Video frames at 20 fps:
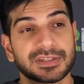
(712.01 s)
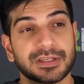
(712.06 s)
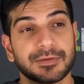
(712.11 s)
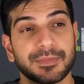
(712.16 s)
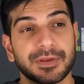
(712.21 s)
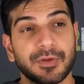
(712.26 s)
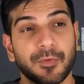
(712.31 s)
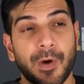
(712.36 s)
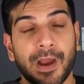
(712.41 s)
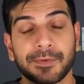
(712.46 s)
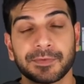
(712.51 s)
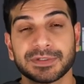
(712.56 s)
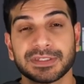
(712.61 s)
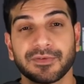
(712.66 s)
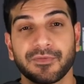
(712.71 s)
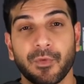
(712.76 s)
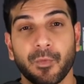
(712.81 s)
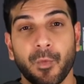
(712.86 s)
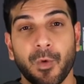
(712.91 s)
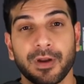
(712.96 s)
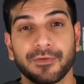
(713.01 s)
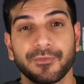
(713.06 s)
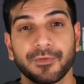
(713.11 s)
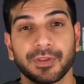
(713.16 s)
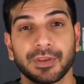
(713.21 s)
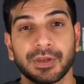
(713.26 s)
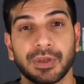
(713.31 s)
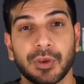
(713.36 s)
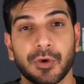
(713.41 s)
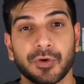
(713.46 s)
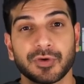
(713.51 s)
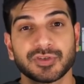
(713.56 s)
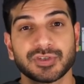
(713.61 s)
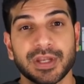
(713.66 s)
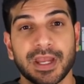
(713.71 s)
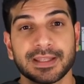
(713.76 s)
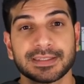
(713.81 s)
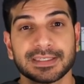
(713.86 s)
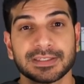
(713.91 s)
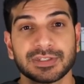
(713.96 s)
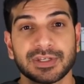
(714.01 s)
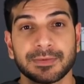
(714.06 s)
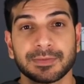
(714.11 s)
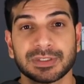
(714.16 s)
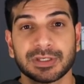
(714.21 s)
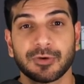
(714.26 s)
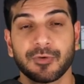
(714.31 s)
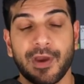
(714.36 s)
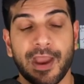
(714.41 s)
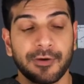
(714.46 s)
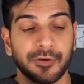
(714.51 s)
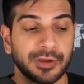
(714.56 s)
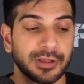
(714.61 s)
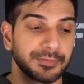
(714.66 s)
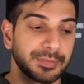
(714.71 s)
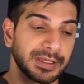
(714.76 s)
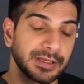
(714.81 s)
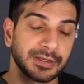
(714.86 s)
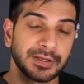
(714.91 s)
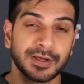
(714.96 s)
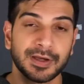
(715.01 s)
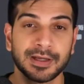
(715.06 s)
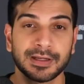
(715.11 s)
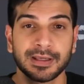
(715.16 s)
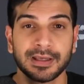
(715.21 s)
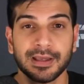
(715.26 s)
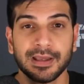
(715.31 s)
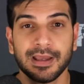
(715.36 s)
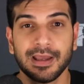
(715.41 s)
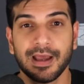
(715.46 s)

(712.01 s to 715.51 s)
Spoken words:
could be the wide receiver one for the New York Jets, and Jameson Crowder could be a good